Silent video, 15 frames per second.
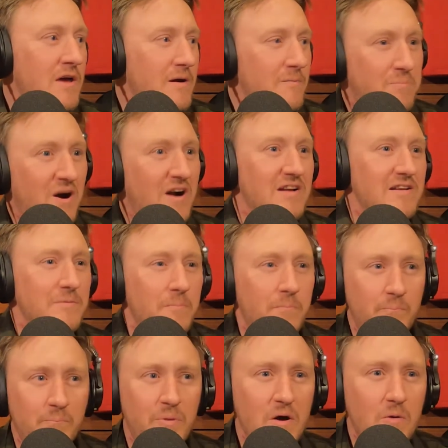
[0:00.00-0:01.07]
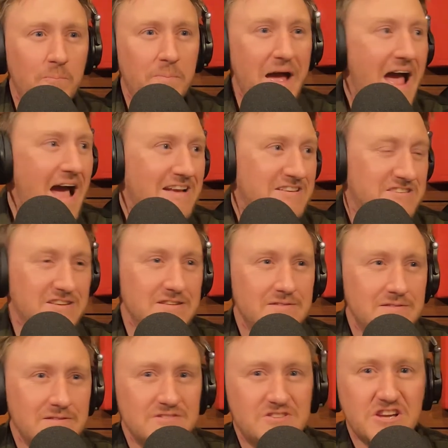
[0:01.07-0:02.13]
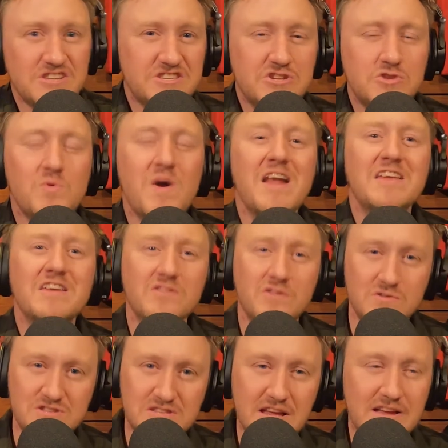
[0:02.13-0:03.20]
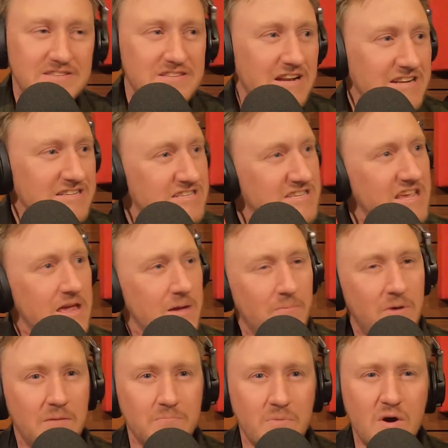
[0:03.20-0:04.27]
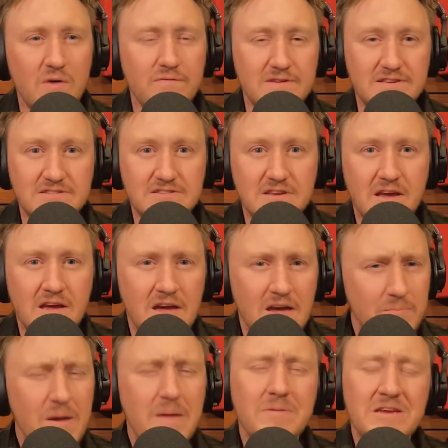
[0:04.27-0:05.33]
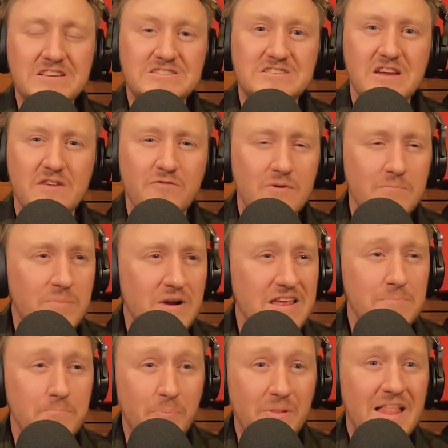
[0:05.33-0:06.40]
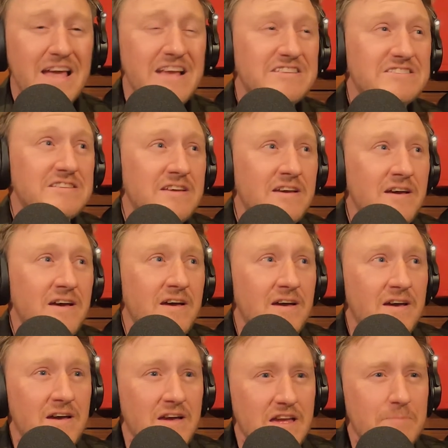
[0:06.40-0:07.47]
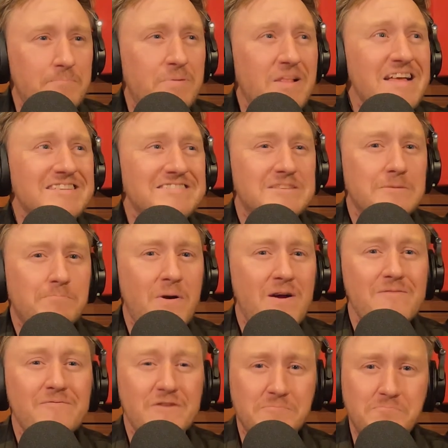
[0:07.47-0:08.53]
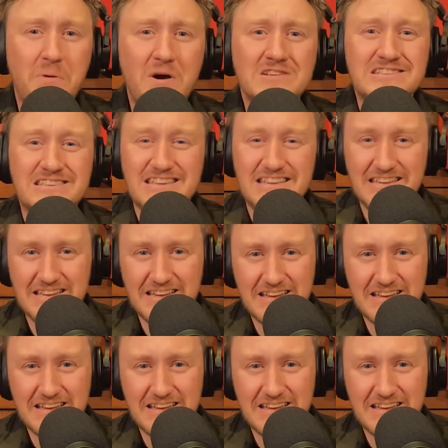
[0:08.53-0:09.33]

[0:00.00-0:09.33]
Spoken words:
But Bill Paxton doesn't do any of those things, and I see him on movies. Maybe he's different, but he plays the perfect pussy.